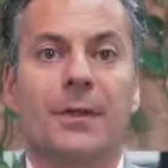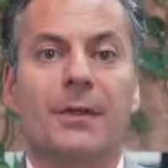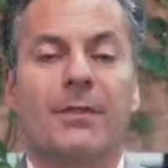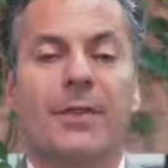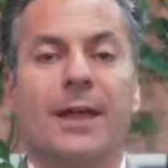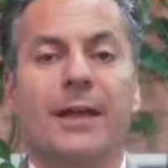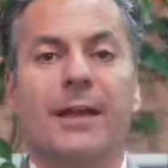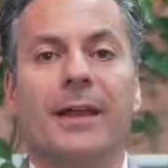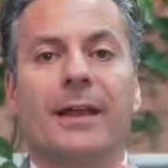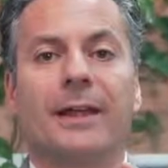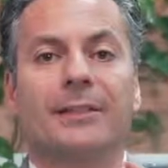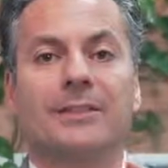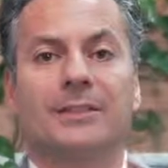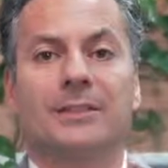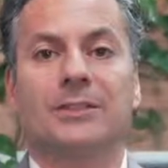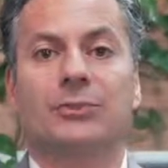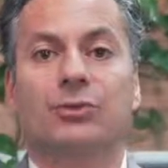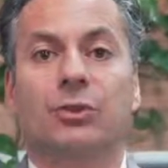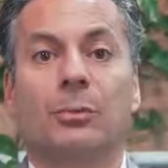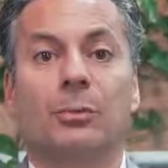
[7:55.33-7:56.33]
that has
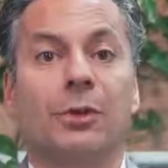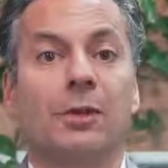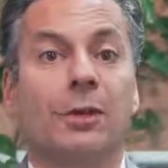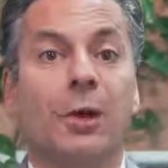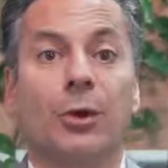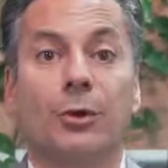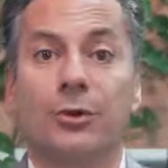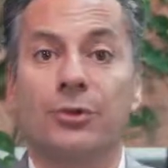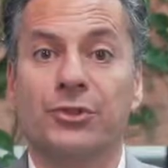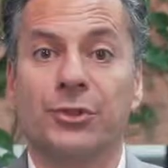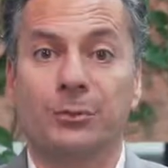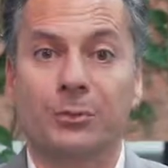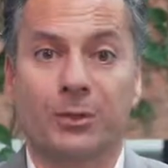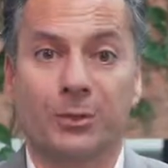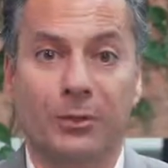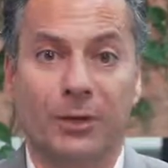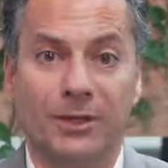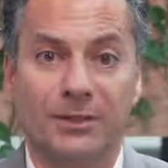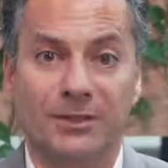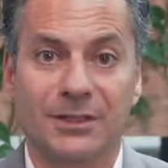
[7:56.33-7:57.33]
distributed ownership
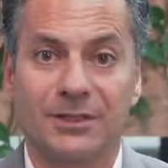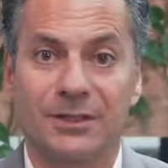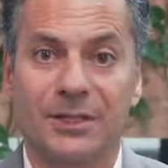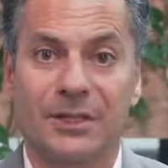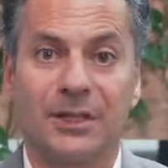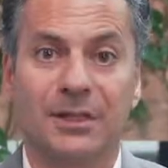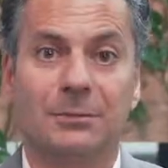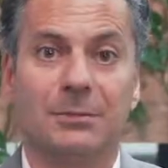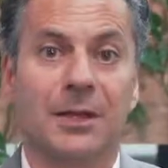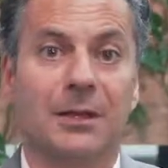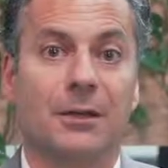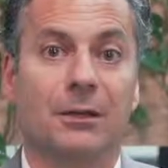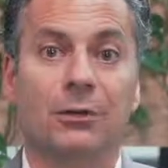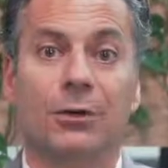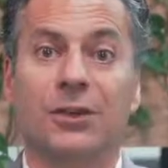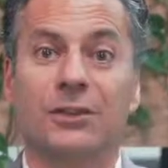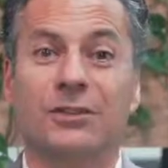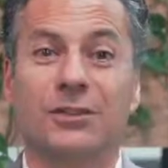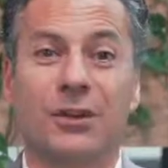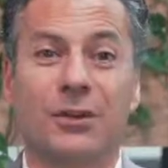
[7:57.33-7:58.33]
across the team and
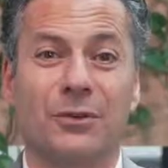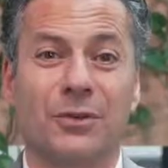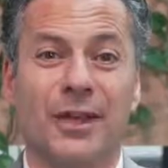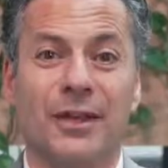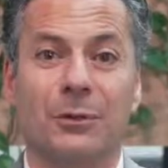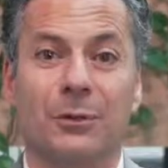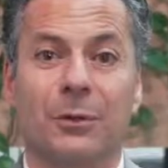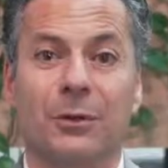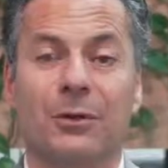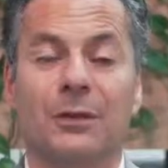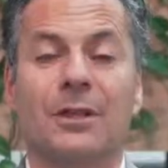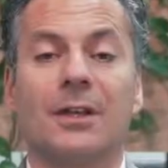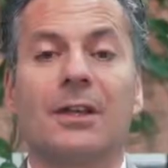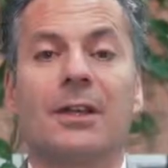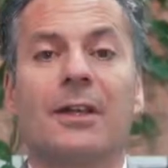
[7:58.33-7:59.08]
across our network,